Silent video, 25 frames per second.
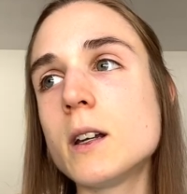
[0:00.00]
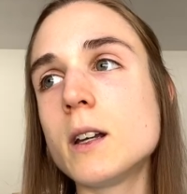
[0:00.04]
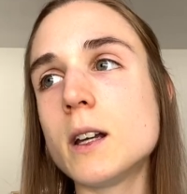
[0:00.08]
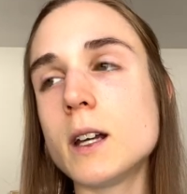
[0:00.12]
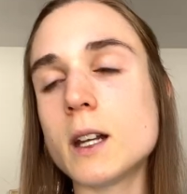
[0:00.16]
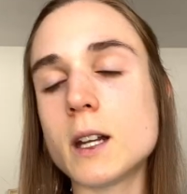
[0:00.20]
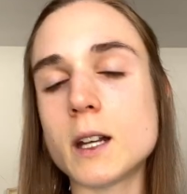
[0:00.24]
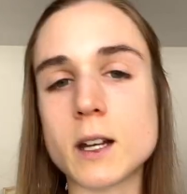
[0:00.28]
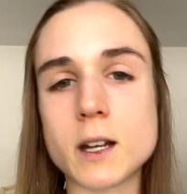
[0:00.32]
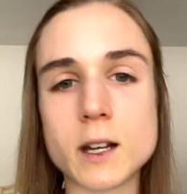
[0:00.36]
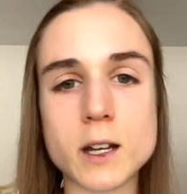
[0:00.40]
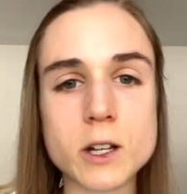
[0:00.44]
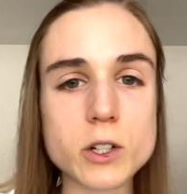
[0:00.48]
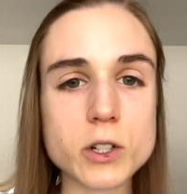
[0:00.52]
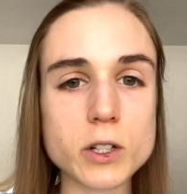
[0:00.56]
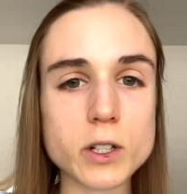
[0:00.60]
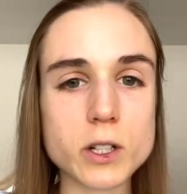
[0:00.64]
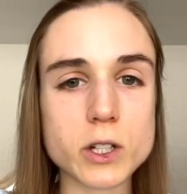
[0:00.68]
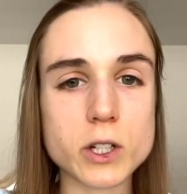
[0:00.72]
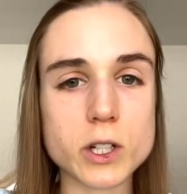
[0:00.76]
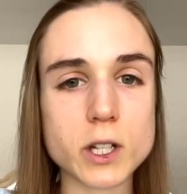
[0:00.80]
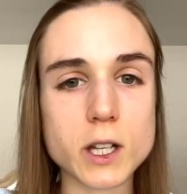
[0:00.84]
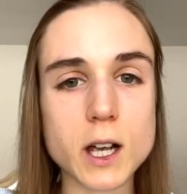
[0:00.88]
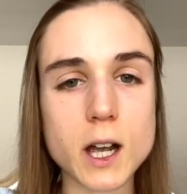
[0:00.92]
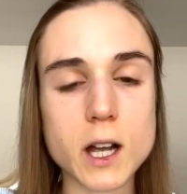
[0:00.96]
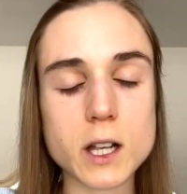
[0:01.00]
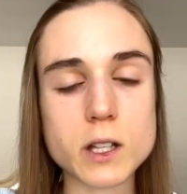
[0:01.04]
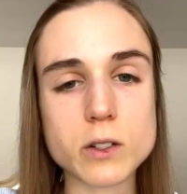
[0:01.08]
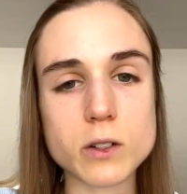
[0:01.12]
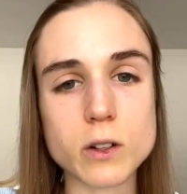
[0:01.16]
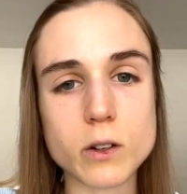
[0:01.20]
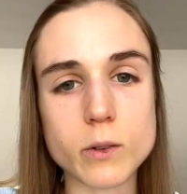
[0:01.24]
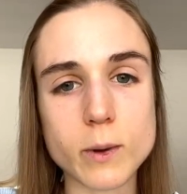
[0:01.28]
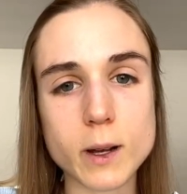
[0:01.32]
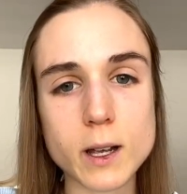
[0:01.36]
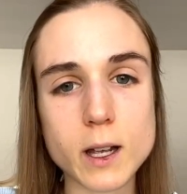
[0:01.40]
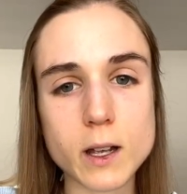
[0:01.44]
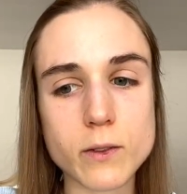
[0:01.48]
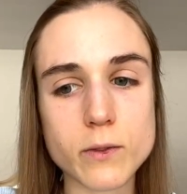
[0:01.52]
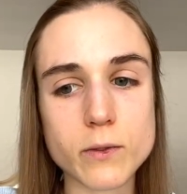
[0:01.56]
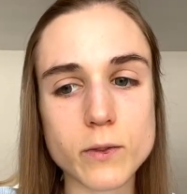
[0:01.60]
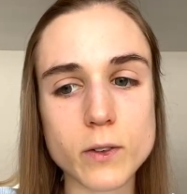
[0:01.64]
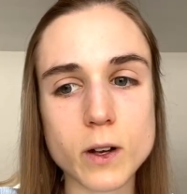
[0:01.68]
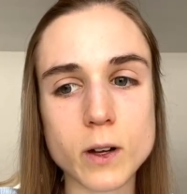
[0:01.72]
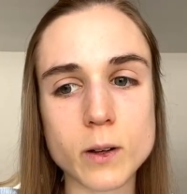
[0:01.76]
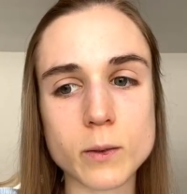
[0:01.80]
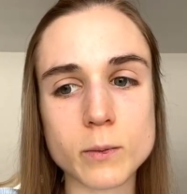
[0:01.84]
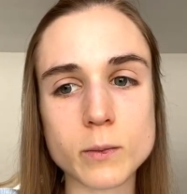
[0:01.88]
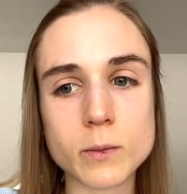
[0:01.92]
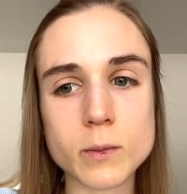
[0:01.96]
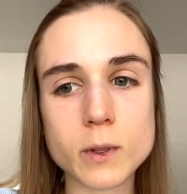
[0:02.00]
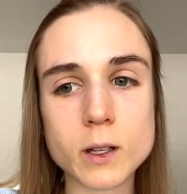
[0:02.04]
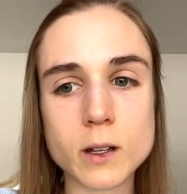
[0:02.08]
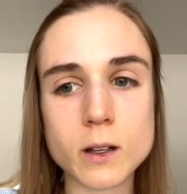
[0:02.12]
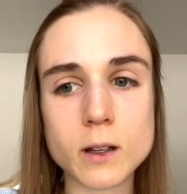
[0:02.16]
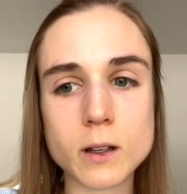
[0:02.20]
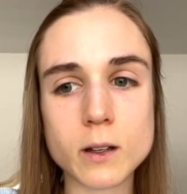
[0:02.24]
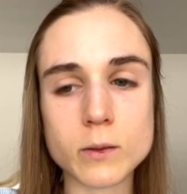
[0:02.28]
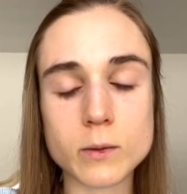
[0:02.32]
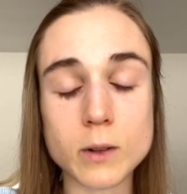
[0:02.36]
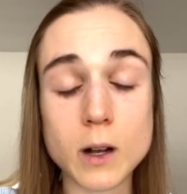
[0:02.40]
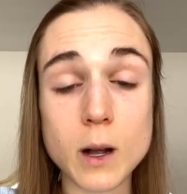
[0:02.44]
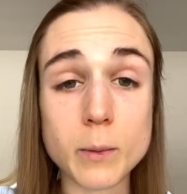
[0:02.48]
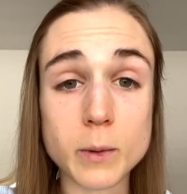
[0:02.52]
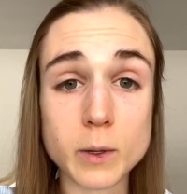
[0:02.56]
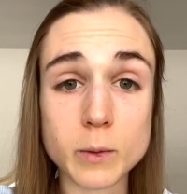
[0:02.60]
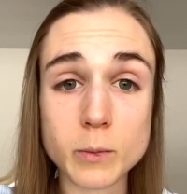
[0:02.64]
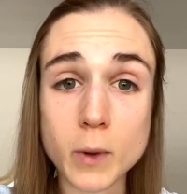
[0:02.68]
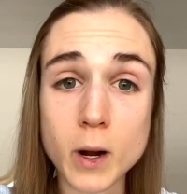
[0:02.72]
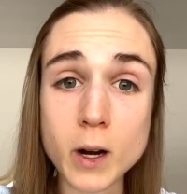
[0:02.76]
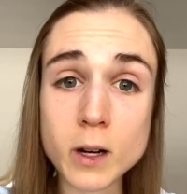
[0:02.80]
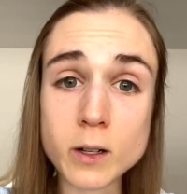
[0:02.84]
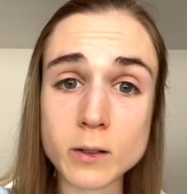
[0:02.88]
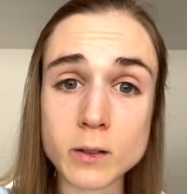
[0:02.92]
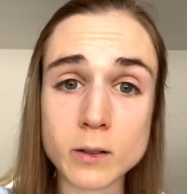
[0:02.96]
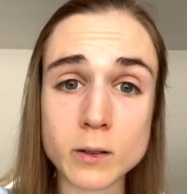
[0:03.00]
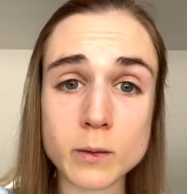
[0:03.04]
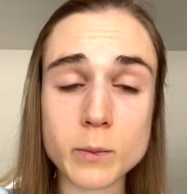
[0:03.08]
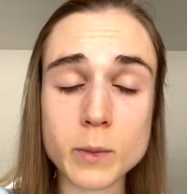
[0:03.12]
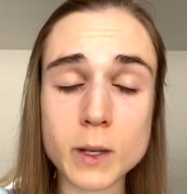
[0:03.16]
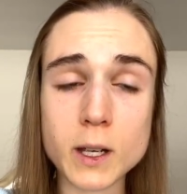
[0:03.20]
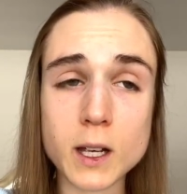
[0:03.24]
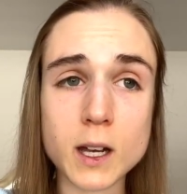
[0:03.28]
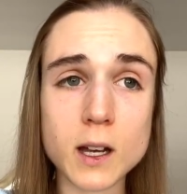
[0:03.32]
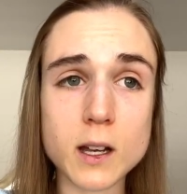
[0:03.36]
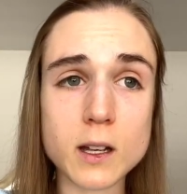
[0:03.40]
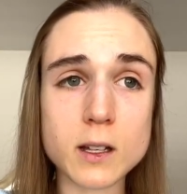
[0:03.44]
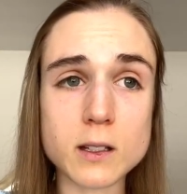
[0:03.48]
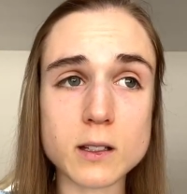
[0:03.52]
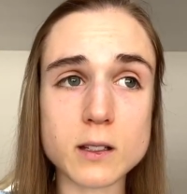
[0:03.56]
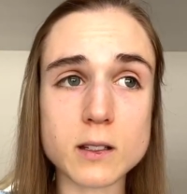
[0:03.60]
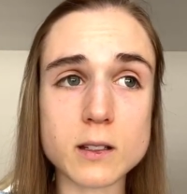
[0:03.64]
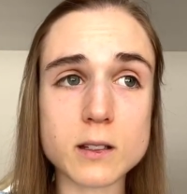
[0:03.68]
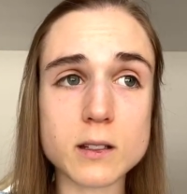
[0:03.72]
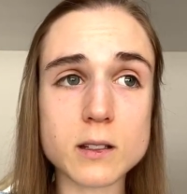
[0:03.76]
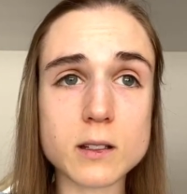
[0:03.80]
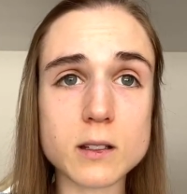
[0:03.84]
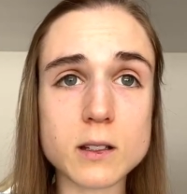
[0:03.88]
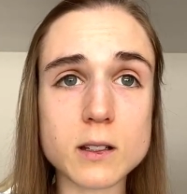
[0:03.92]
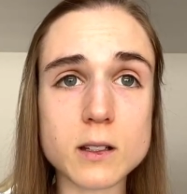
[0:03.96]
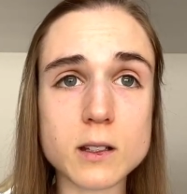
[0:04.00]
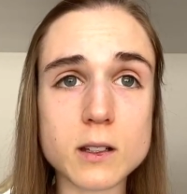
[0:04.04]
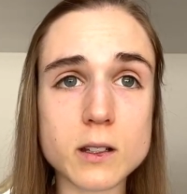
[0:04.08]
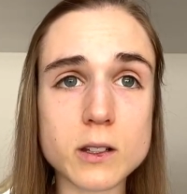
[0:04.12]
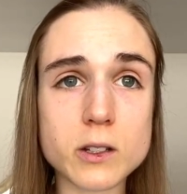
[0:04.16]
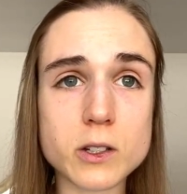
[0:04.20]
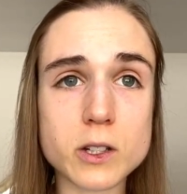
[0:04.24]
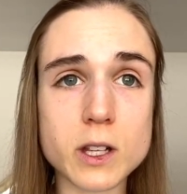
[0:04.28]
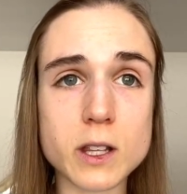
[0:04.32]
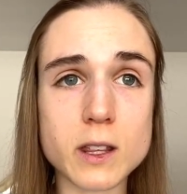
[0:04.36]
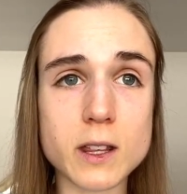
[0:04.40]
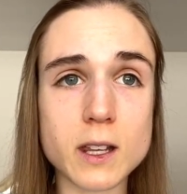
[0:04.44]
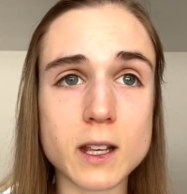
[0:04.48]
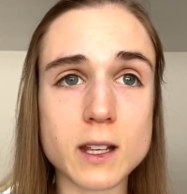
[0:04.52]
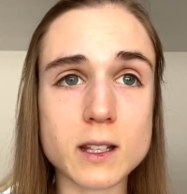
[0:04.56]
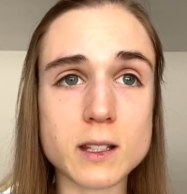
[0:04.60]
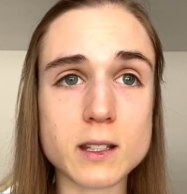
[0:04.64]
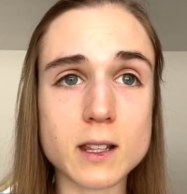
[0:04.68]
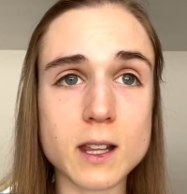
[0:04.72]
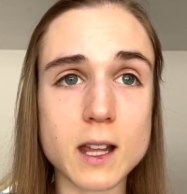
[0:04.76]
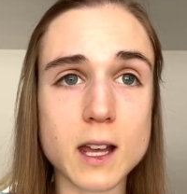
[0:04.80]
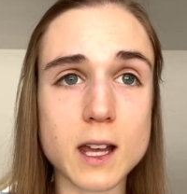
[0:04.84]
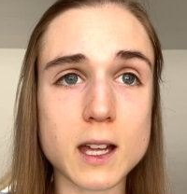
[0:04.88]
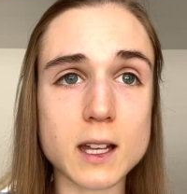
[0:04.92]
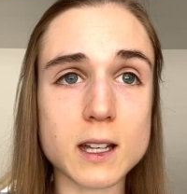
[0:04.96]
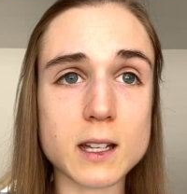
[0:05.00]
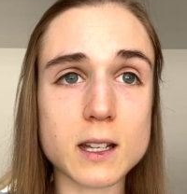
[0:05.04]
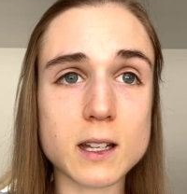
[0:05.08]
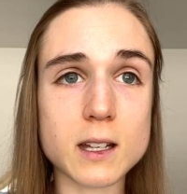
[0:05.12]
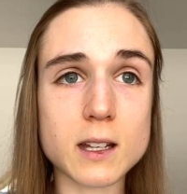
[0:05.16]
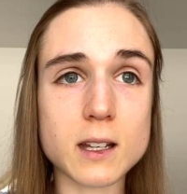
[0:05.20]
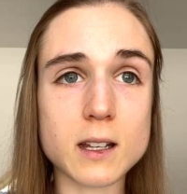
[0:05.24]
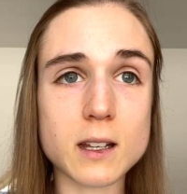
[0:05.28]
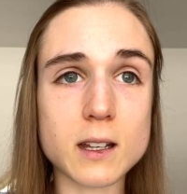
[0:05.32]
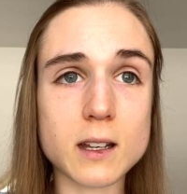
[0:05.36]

And initially she guides her away from Robert Martin because she thinks that